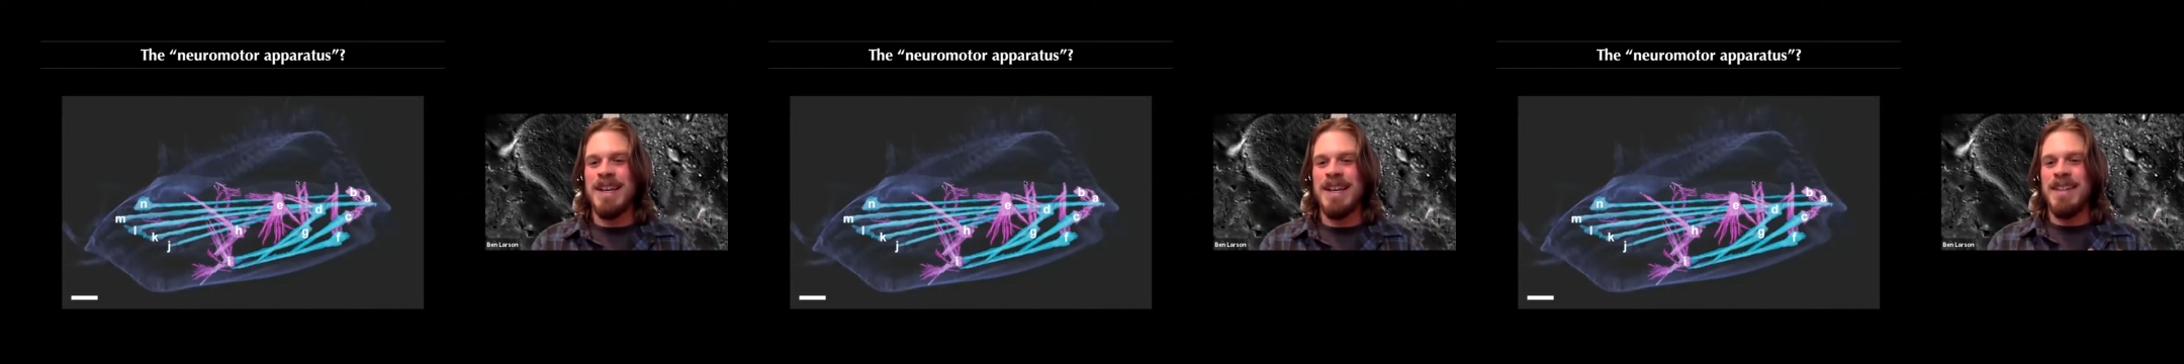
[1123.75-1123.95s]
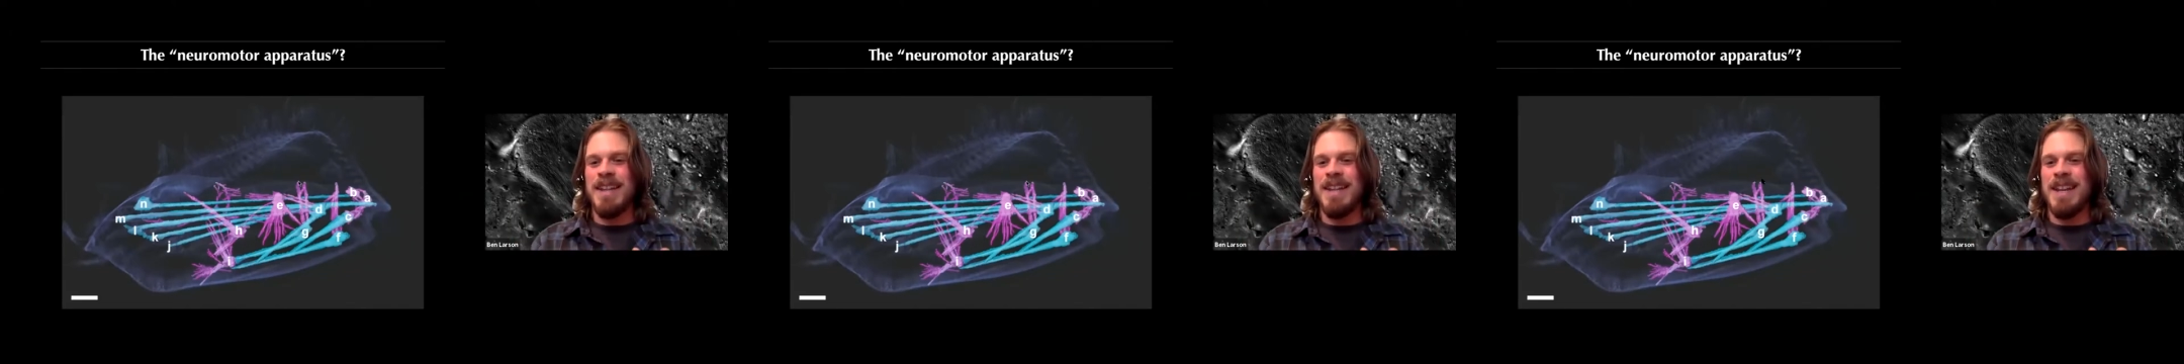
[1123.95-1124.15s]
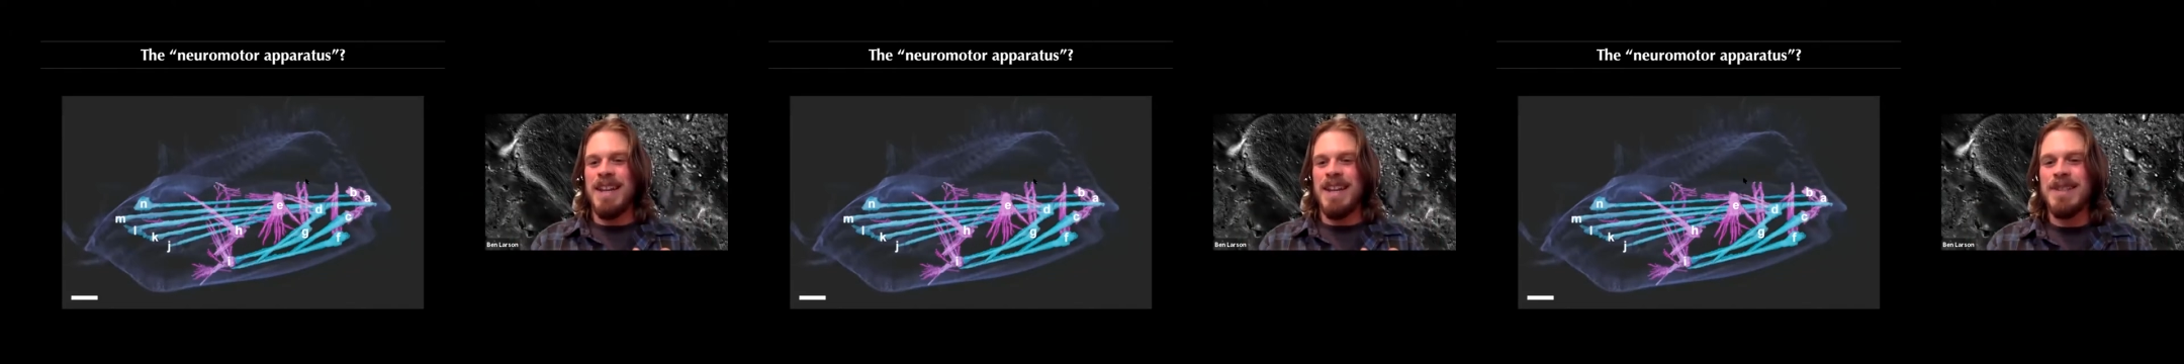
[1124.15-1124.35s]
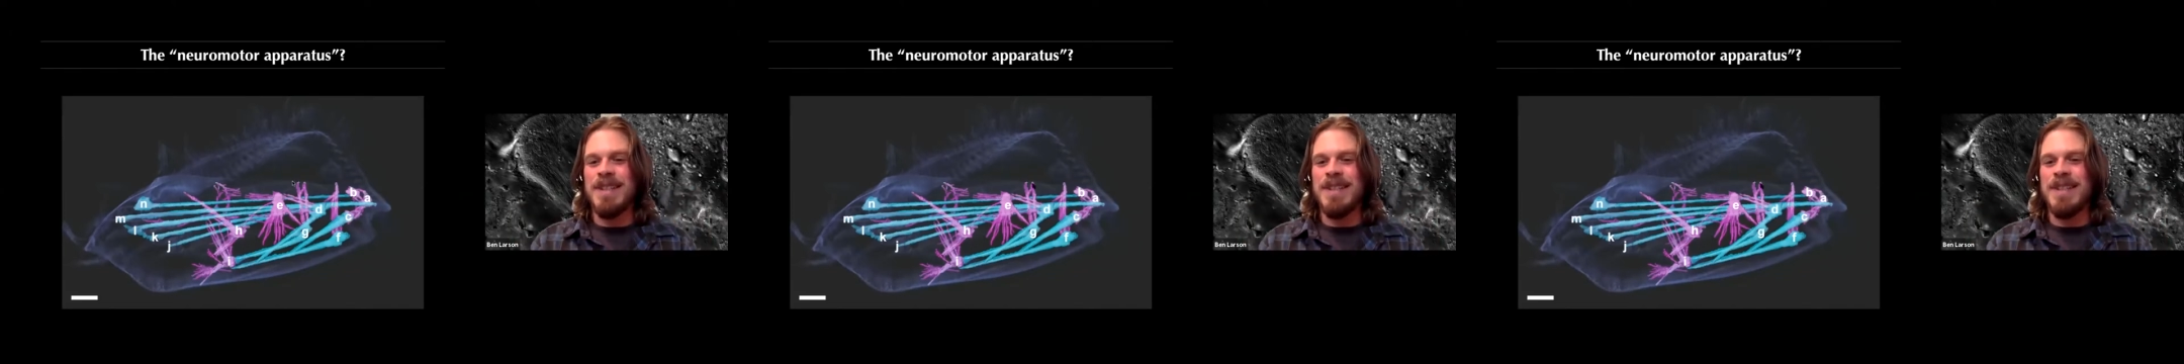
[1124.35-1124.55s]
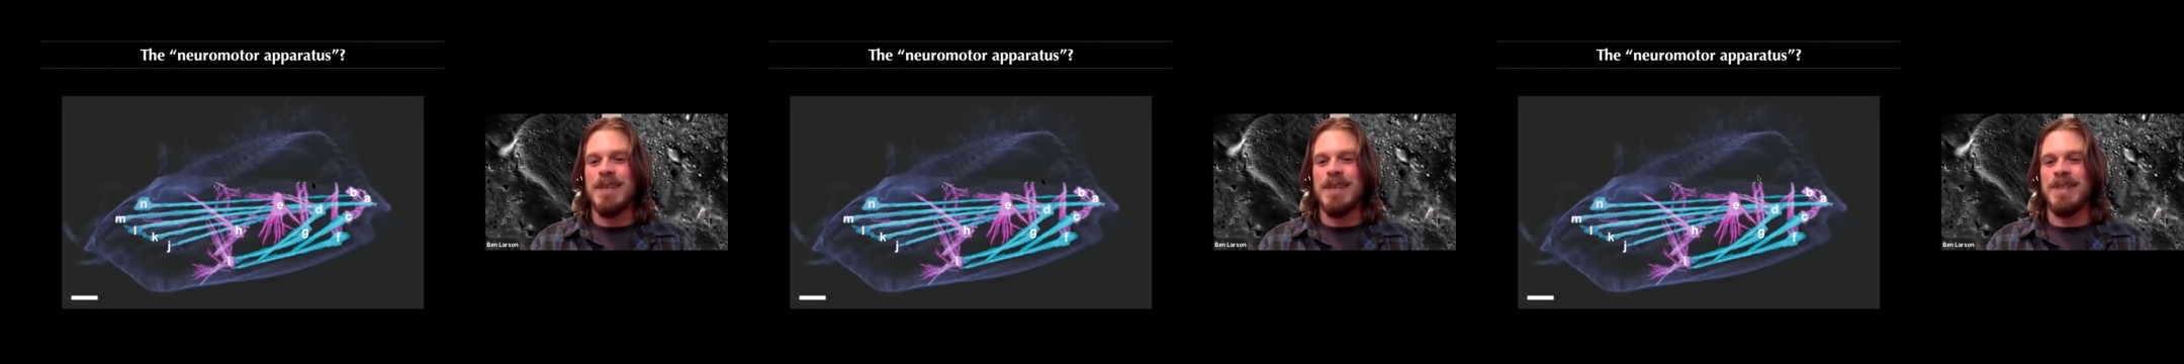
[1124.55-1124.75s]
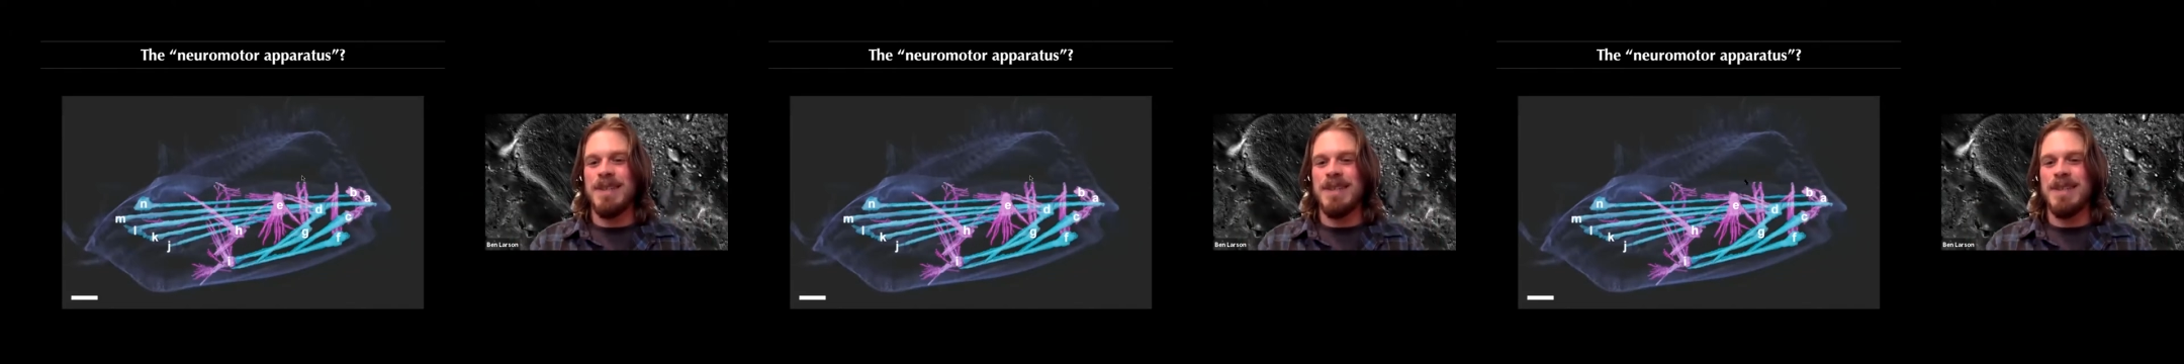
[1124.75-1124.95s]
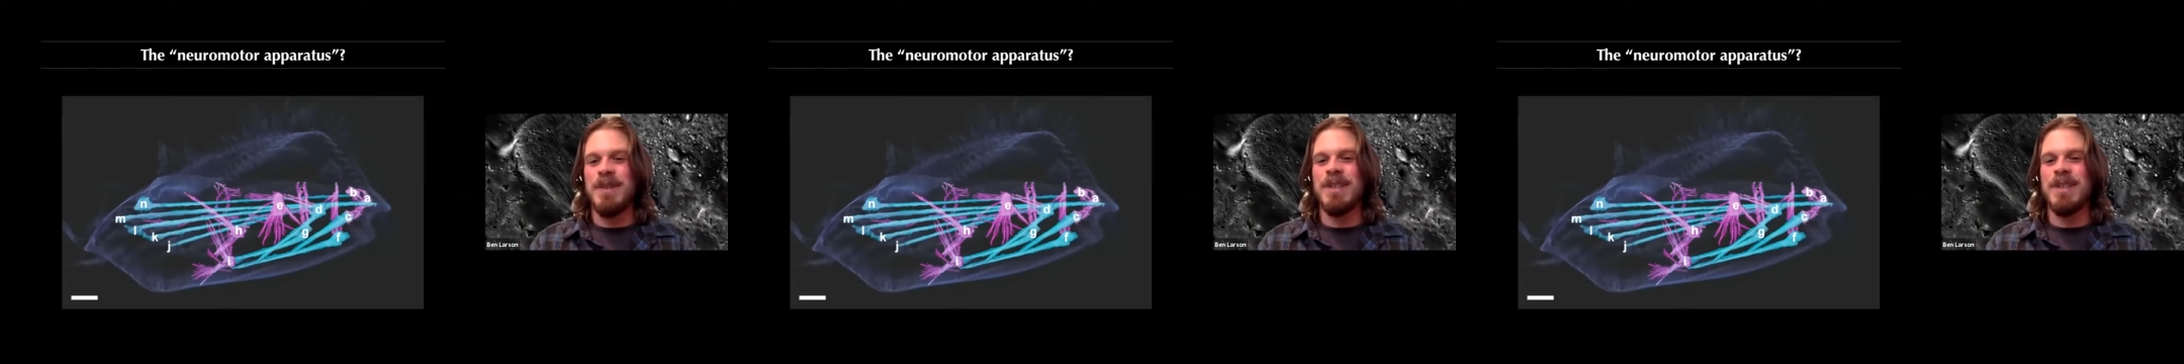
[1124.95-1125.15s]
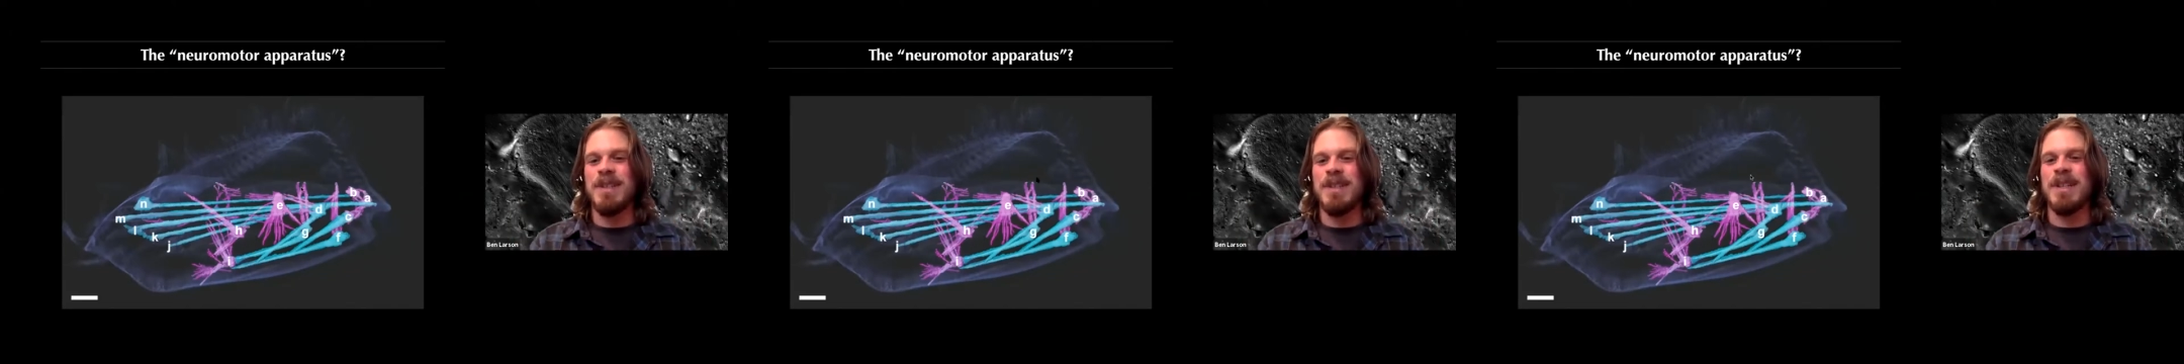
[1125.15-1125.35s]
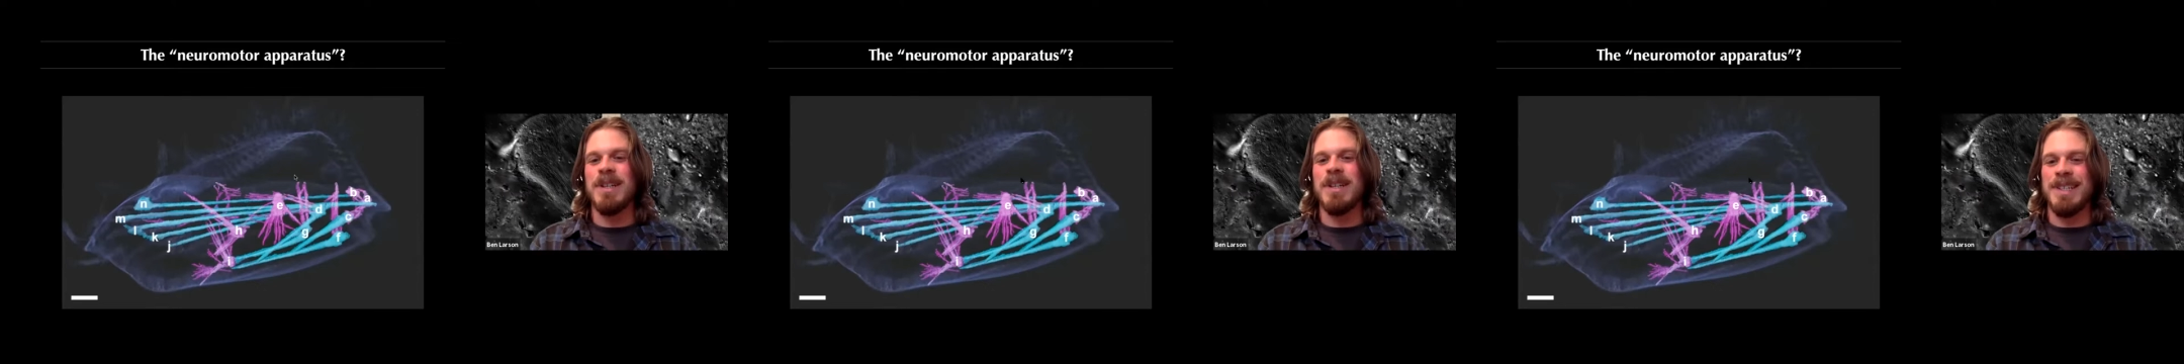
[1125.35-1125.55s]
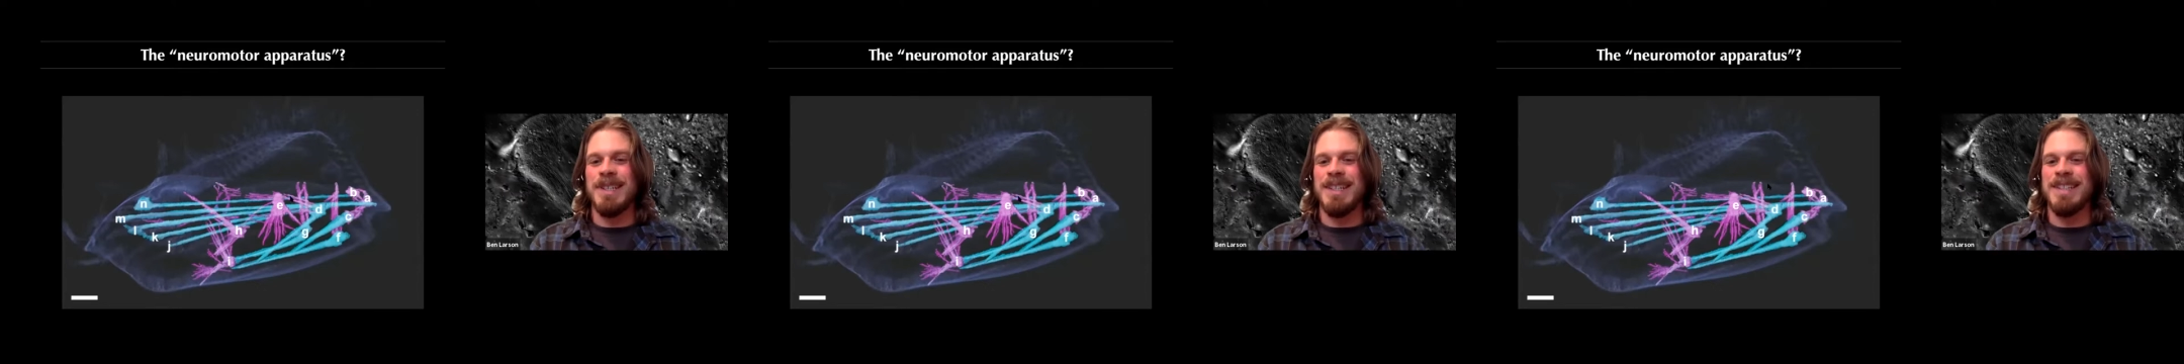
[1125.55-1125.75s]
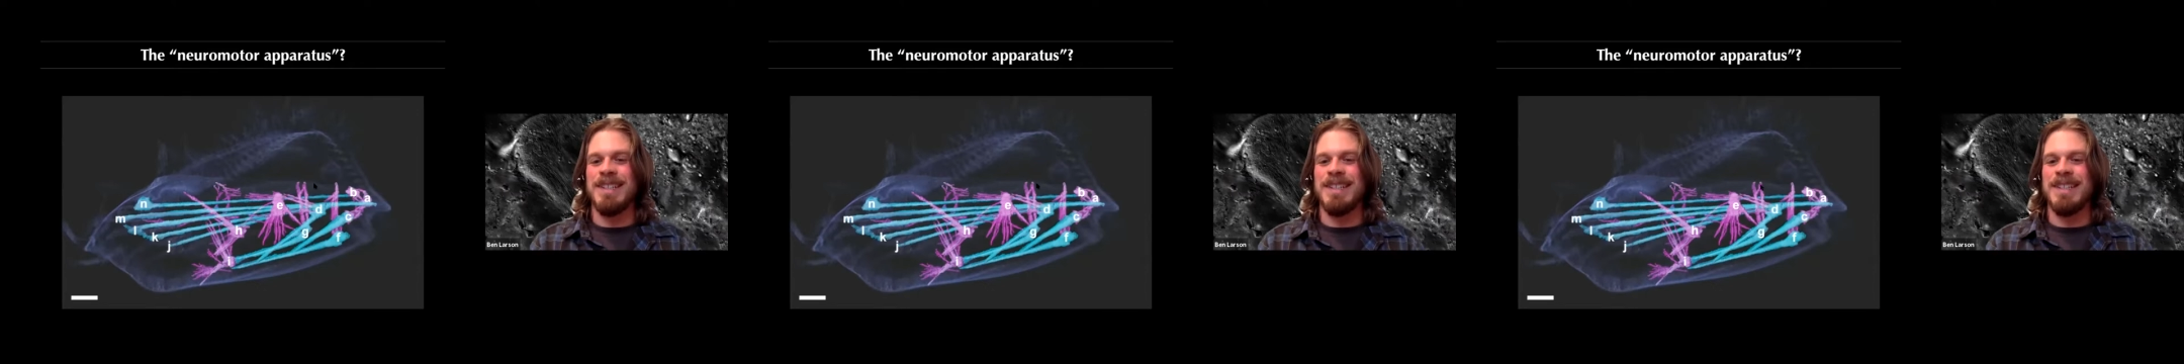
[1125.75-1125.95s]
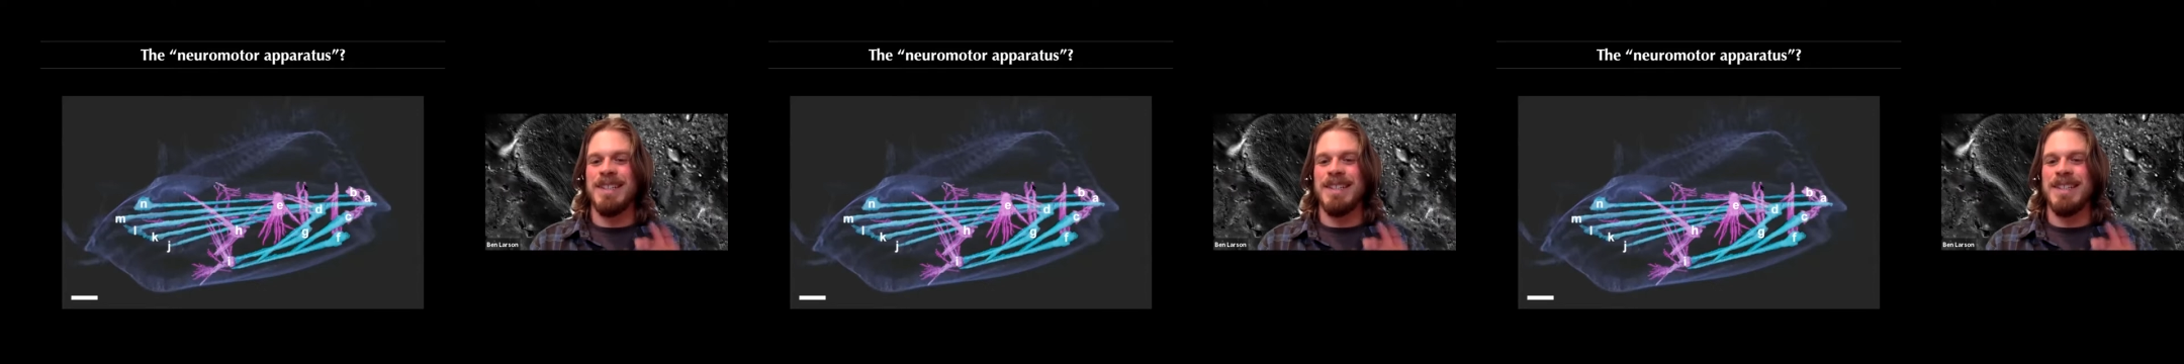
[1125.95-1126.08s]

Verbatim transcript: that intersect with similar portions of the